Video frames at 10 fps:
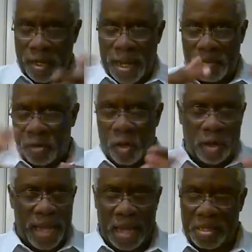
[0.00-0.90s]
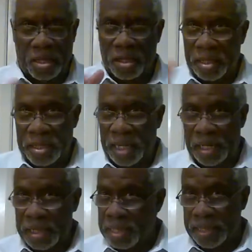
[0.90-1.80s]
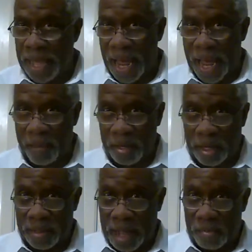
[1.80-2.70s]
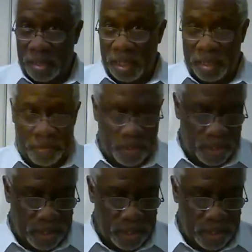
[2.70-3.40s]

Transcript: way I'm going, I should have did this live because I believe